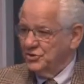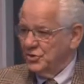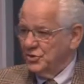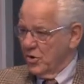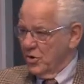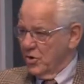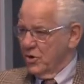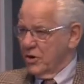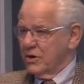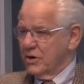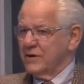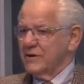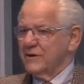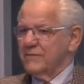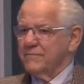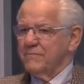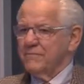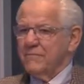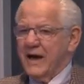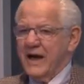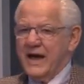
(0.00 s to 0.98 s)

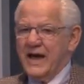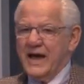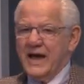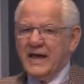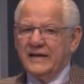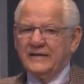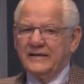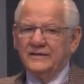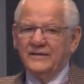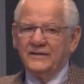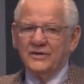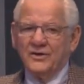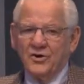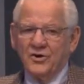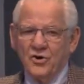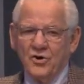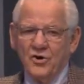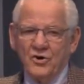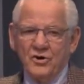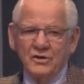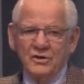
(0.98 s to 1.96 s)
your mind
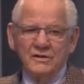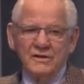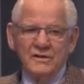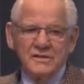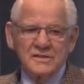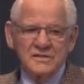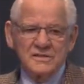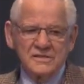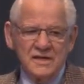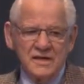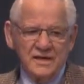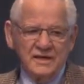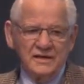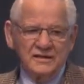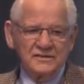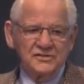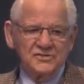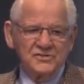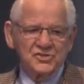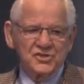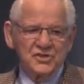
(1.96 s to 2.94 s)
on
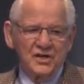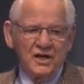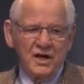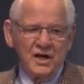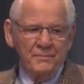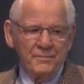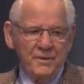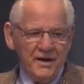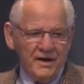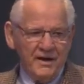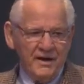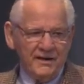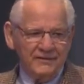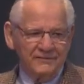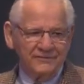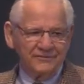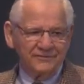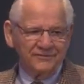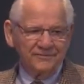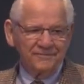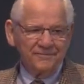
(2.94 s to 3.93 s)
things
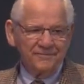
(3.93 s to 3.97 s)
above.